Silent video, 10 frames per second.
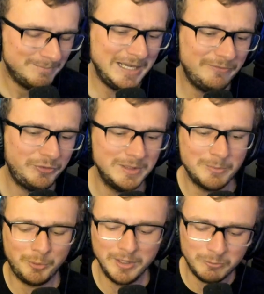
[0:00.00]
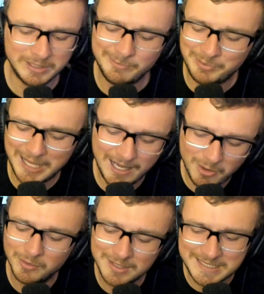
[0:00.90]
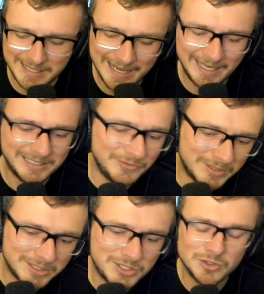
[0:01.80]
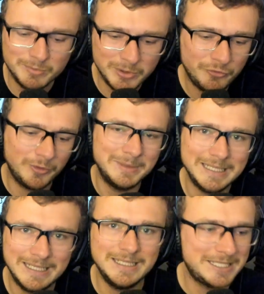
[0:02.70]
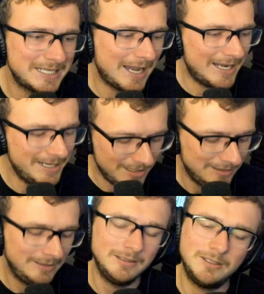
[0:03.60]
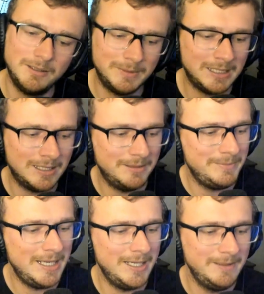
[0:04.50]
Man, for the point where the black hole is inactive, consume you from the inside? Come on, man.